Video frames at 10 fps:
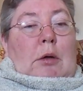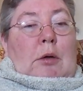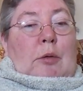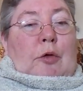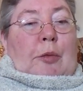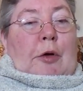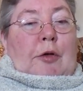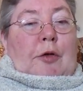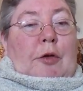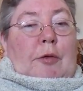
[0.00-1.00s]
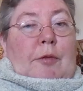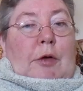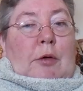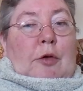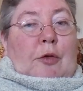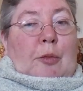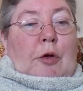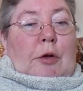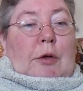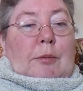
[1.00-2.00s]
who was present at Fiona's
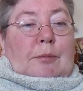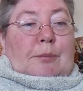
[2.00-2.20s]
murder,